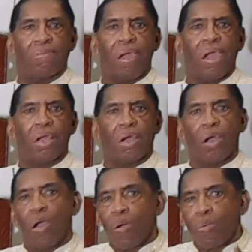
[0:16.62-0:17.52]
in America,
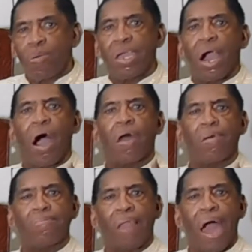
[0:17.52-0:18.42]
we are
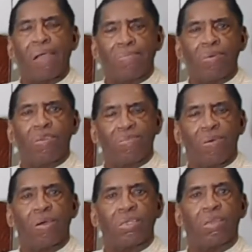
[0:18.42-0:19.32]
the Black Buddhist
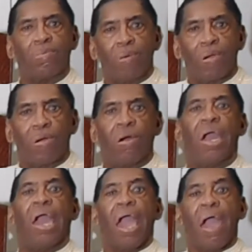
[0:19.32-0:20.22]
voice in the world,
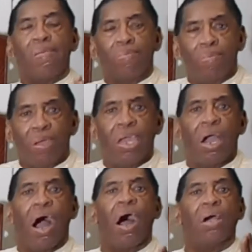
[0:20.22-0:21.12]
and we
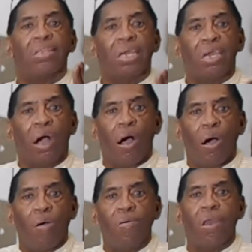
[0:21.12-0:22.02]
are the
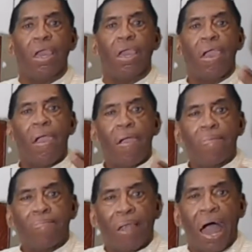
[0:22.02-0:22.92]
only
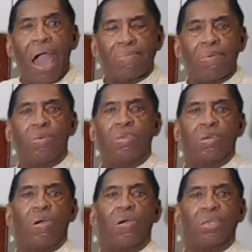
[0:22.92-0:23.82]
Black
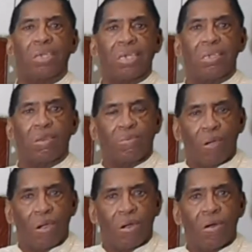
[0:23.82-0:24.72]
Buddhist organization in the
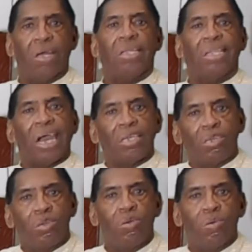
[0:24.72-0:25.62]
world that
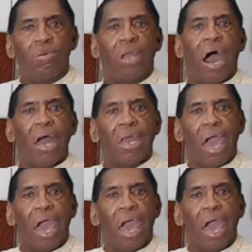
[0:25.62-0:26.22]
do not